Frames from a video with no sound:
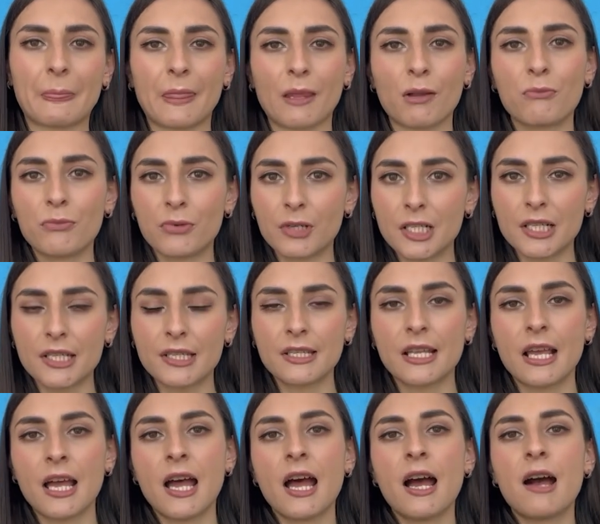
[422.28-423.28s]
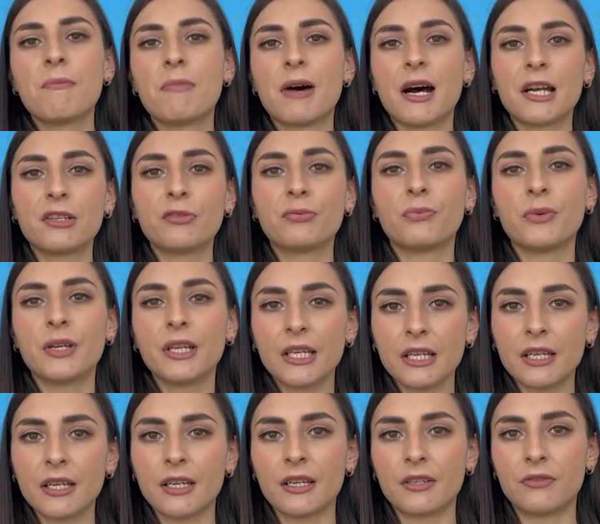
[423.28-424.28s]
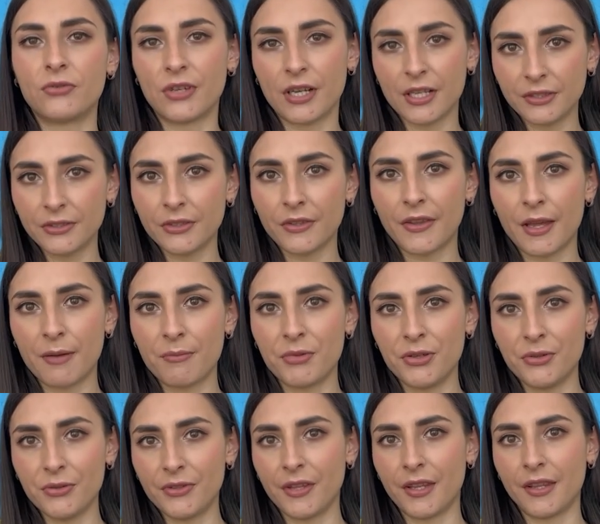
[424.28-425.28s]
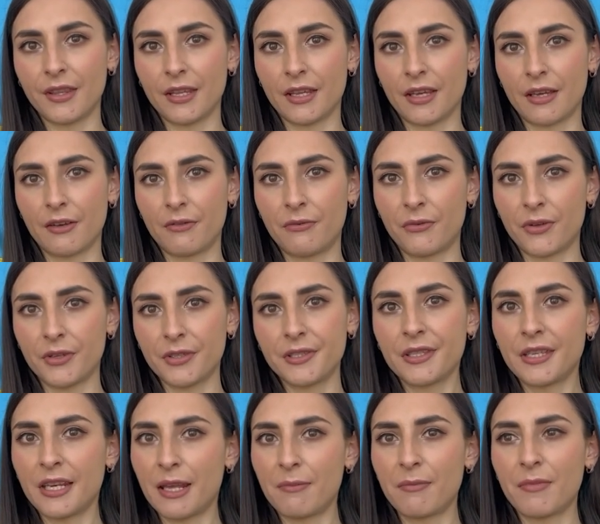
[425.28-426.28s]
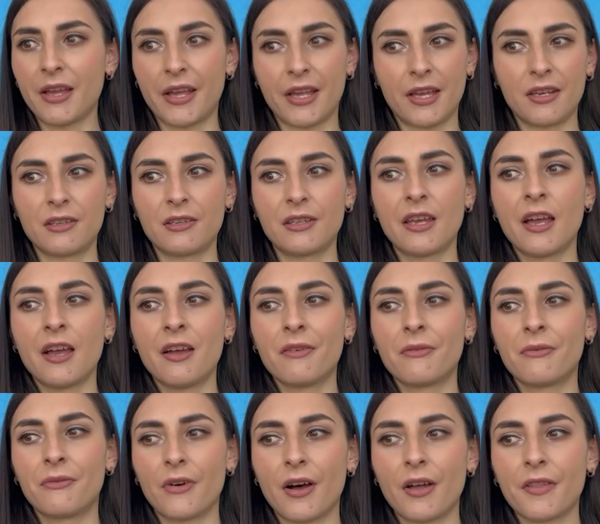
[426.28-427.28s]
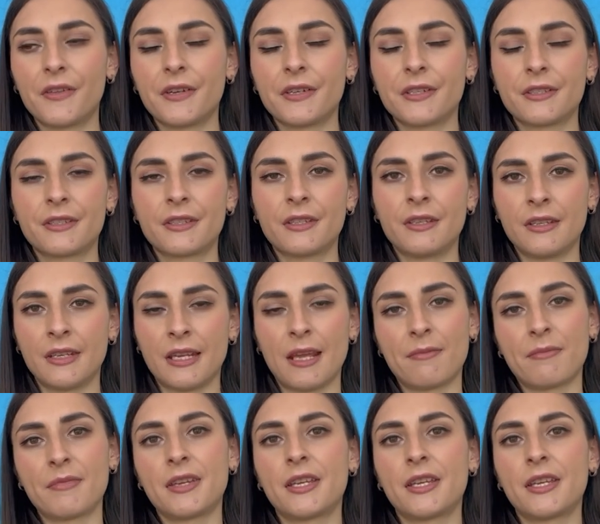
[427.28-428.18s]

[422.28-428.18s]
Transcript: words, but we address to them using their first name and father's name.